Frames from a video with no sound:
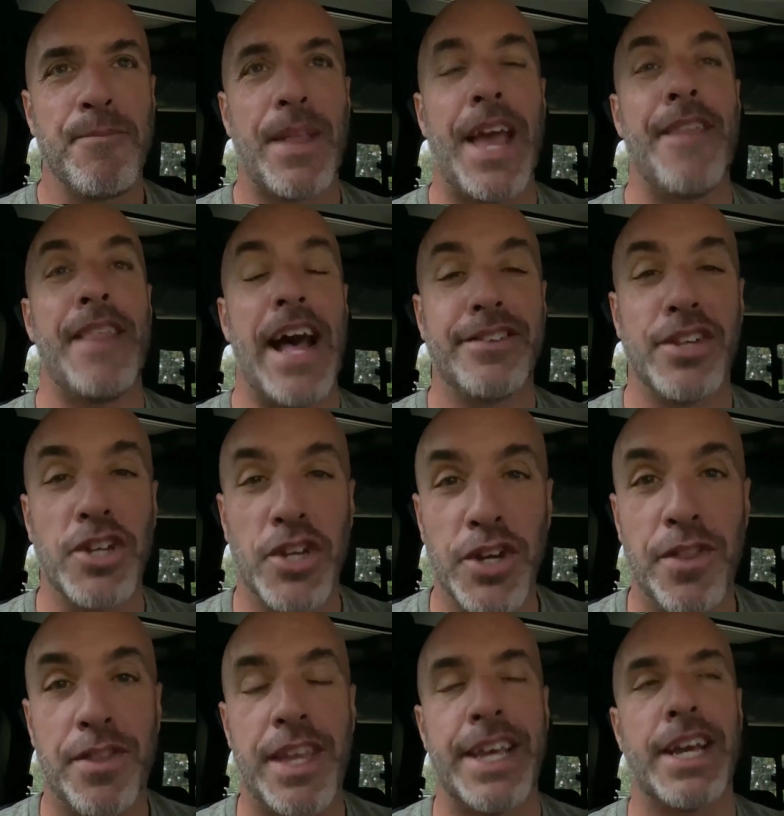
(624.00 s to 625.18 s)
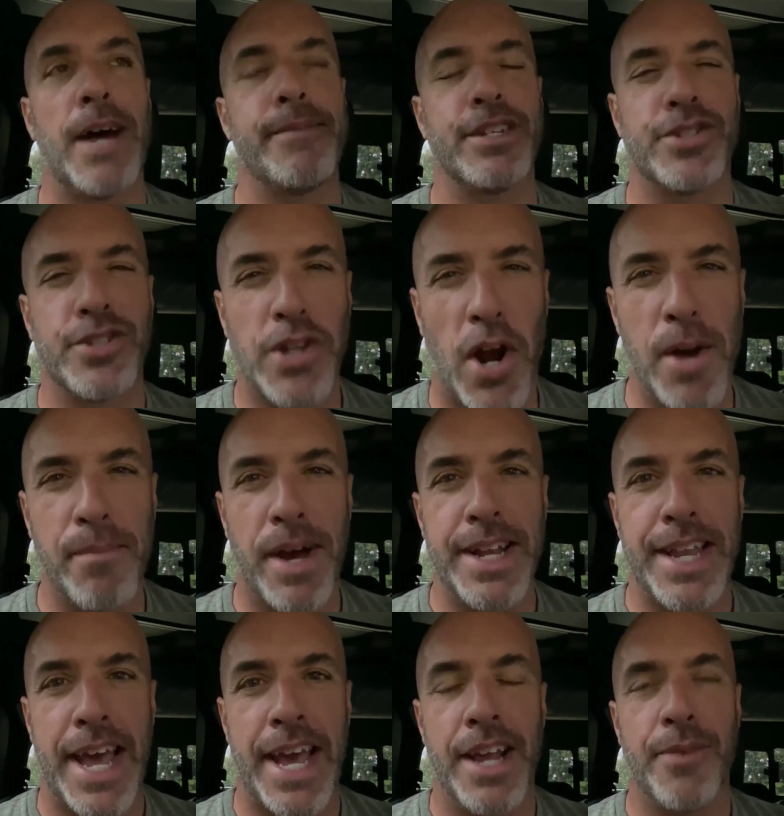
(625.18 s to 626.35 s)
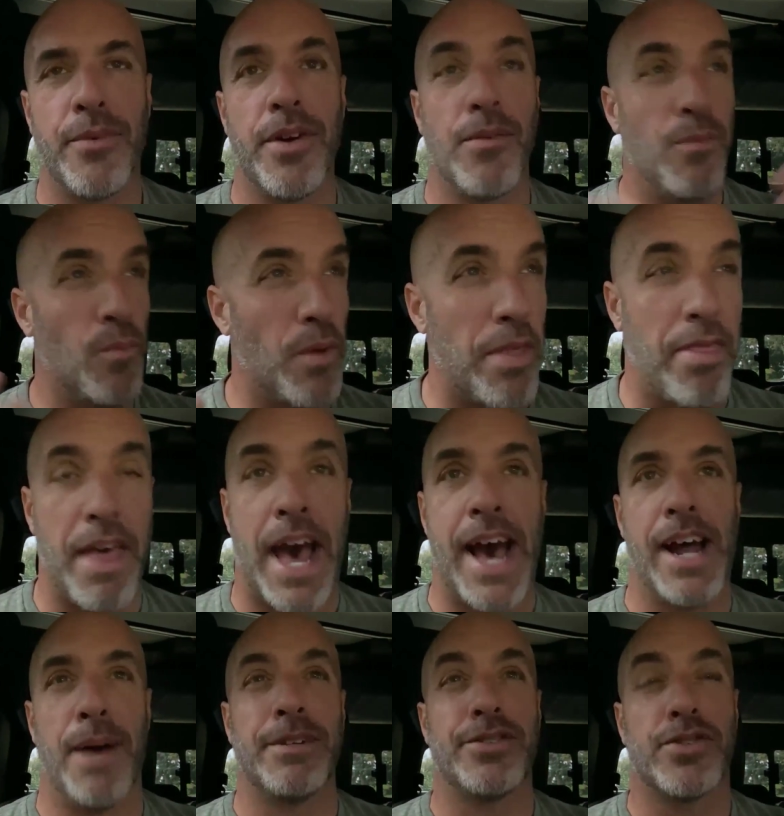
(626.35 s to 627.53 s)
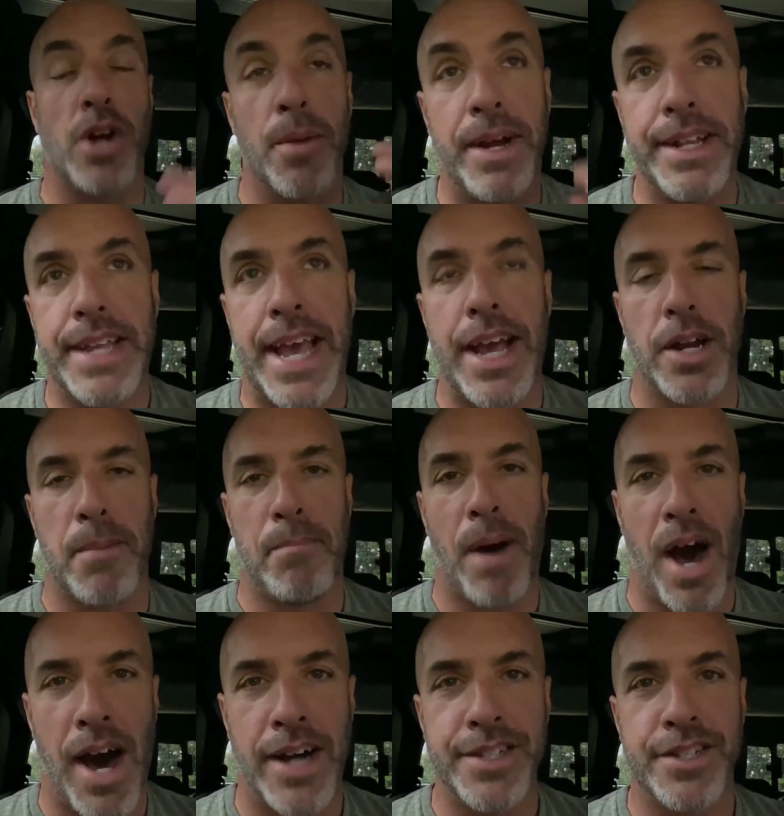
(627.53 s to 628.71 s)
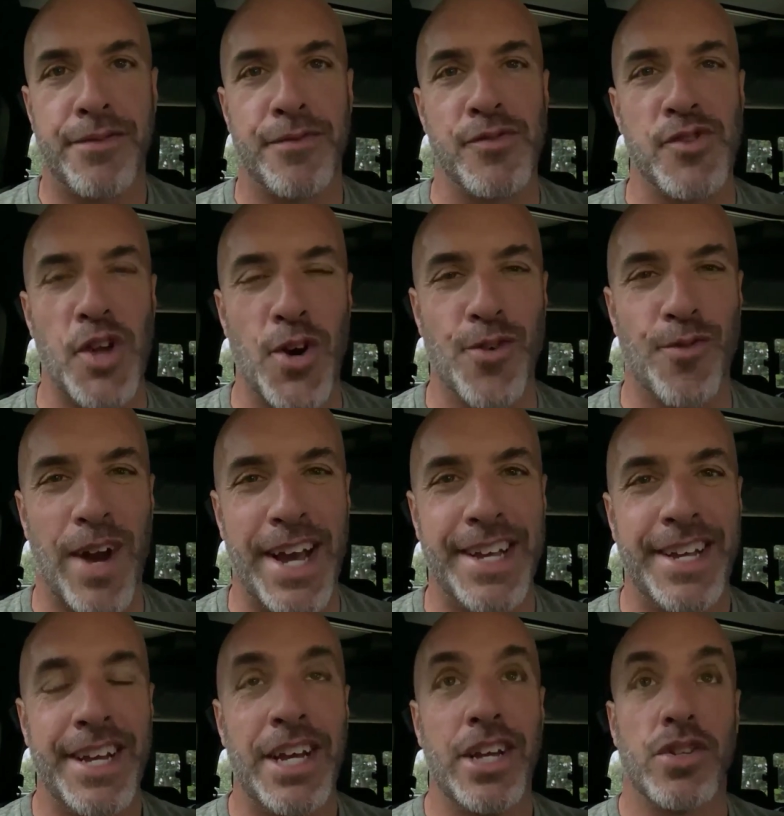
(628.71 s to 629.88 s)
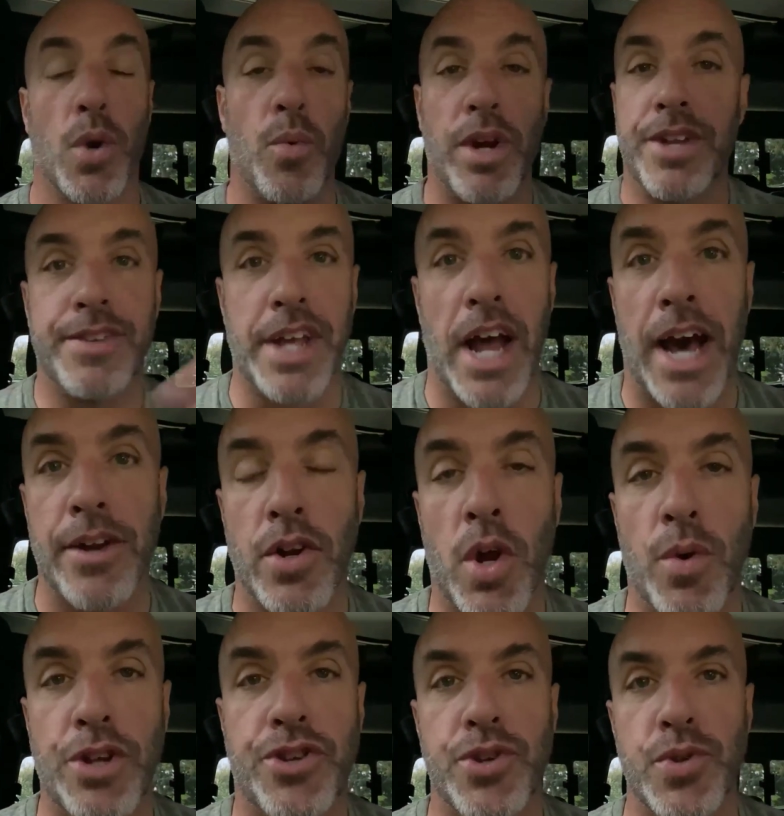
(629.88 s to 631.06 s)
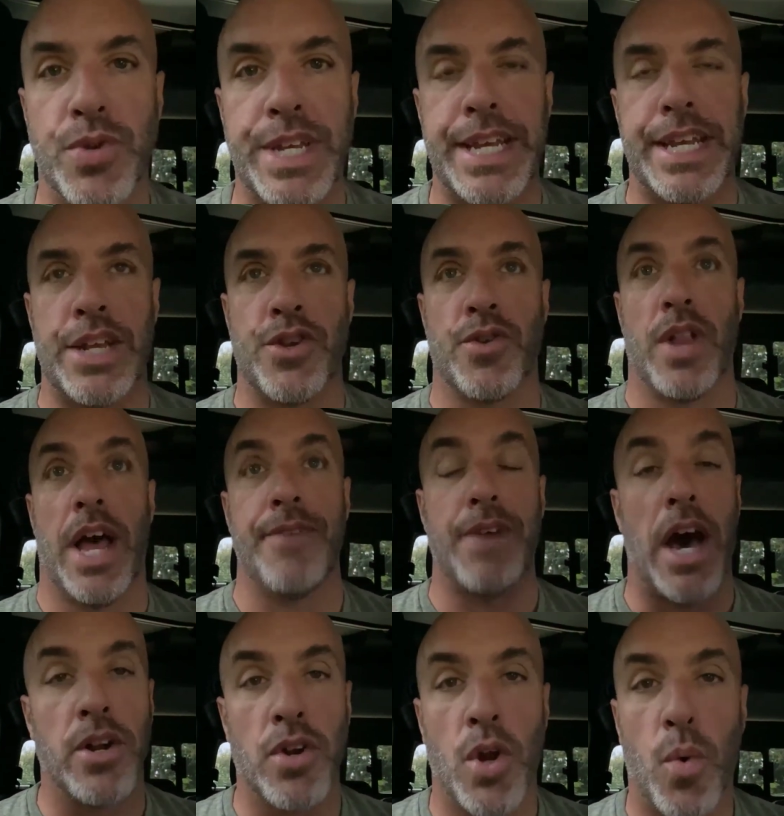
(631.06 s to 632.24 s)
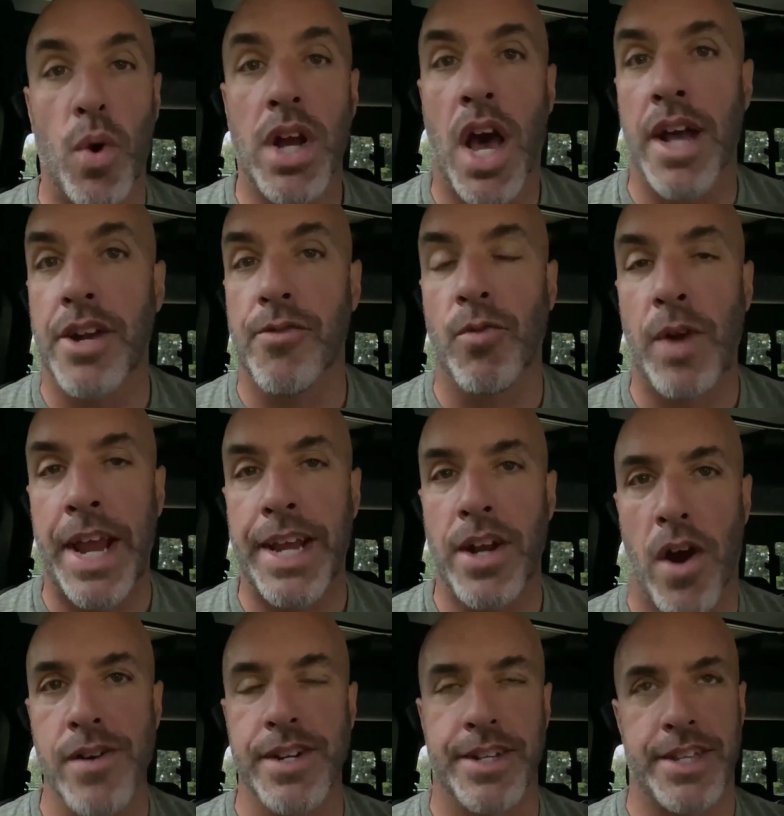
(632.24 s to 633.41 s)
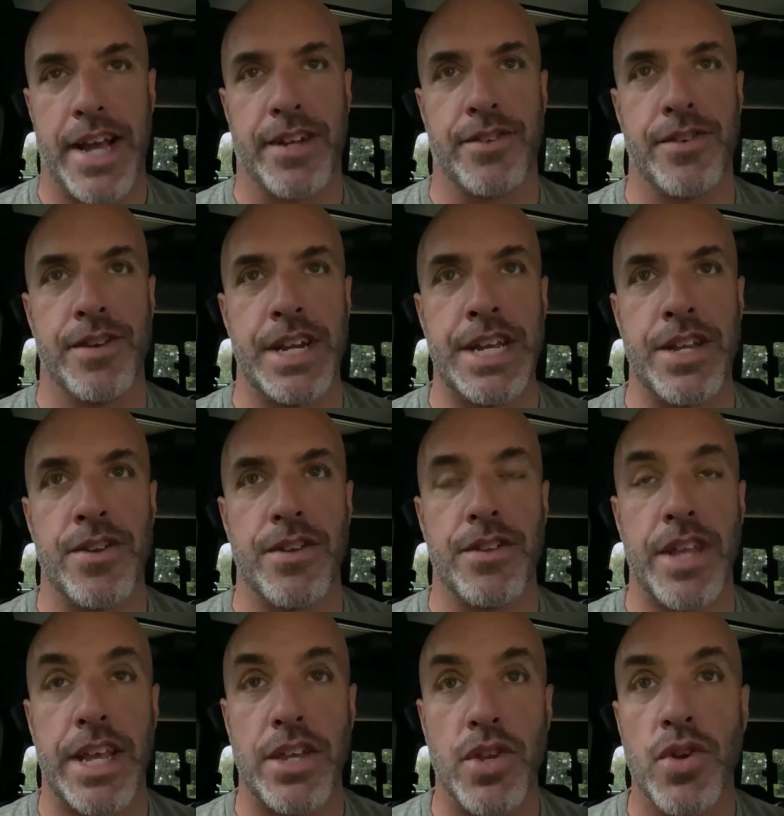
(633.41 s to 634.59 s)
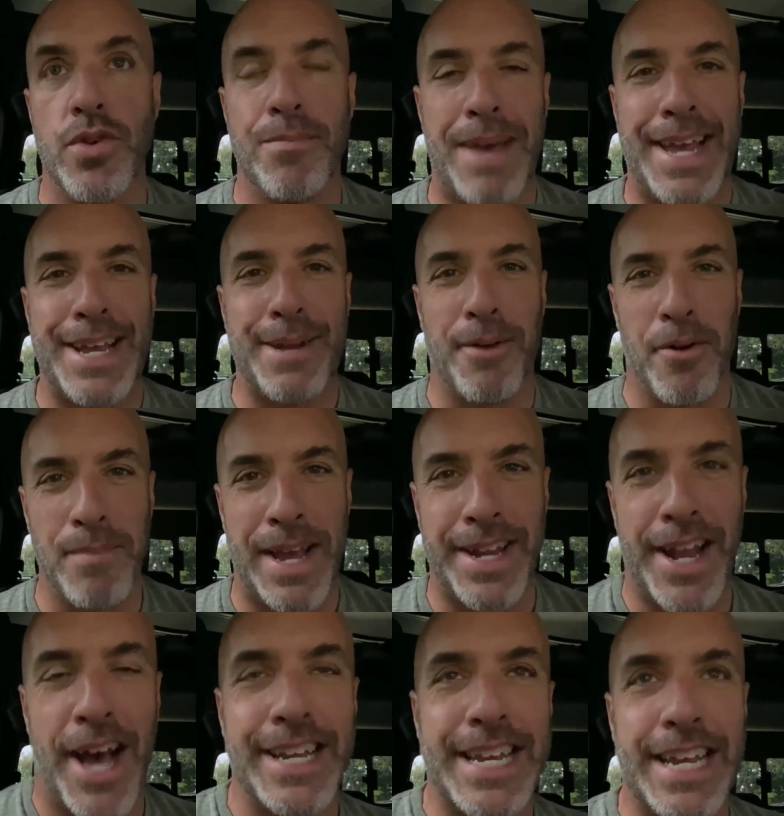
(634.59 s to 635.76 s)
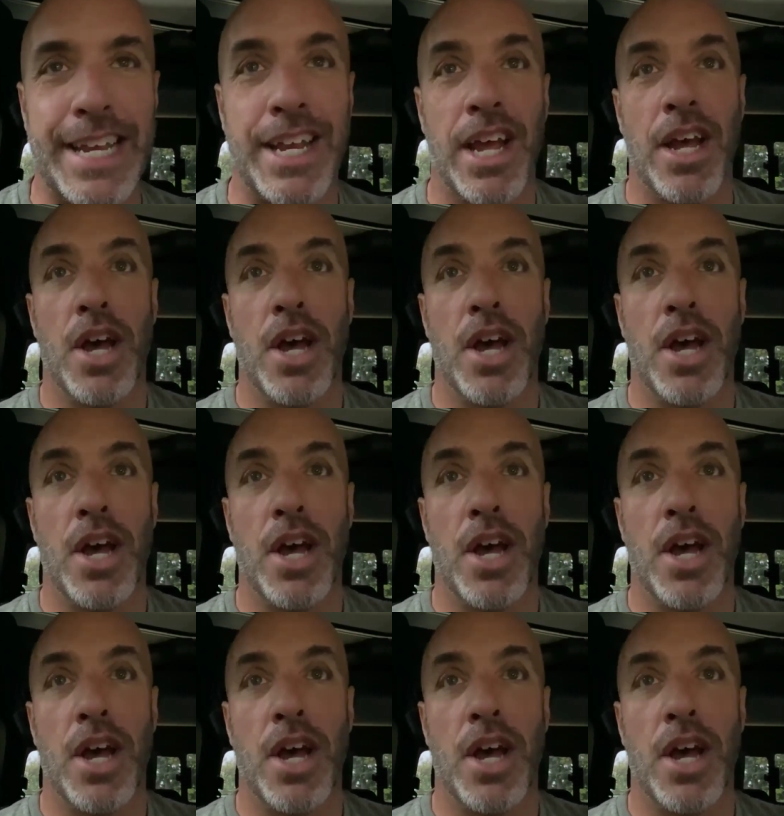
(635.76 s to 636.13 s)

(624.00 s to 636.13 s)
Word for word: And that's a good thing. And I'm going to start my day with that. I'm going to start my day on a positive note, right? So what is it? I don't know what you need in your life. I don't know what kind of radar detector in that you may or may not need.